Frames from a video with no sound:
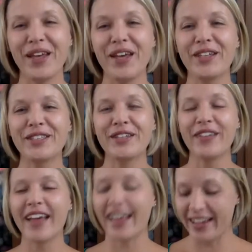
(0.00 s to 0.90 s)
So
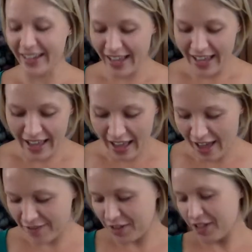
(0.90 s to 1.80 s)
then,
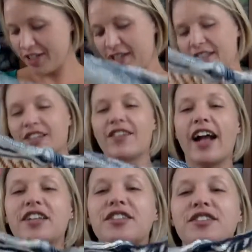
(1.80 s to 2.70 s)
after the
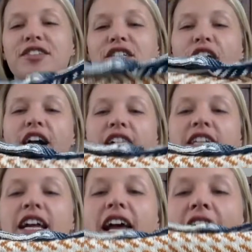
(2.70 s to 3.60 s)
raccoon chart,
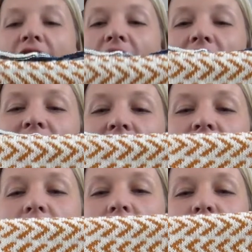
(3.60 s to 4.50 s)
I did
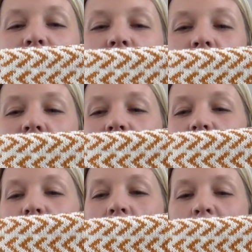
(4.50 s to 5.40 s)
another one of the little
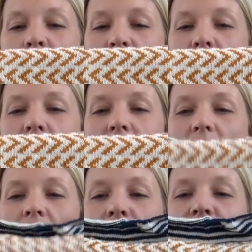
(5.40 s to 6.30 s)
gray bands of
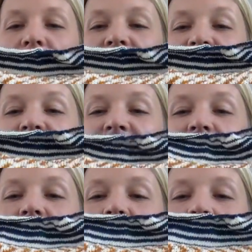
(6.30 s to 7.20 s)
color work, and then I
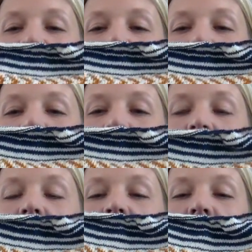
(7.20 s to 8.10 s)
started these
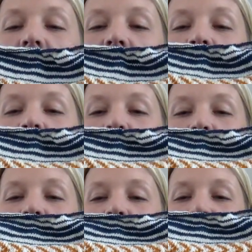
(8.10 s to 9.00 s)
arrows, which
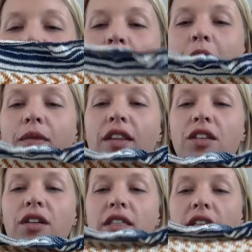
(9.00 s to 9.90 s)
I'm really happy with, and
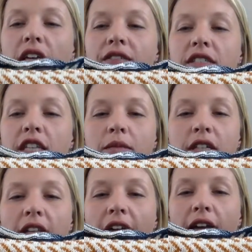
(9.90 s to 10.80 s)
you can tell I've seamed it
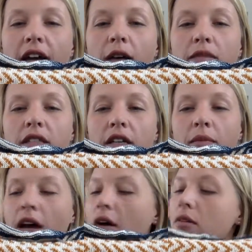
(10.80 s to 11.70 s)
like up to
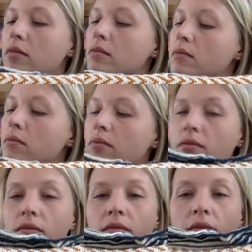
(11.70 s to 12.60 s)
about
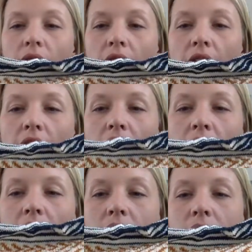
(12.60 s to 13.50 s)
here.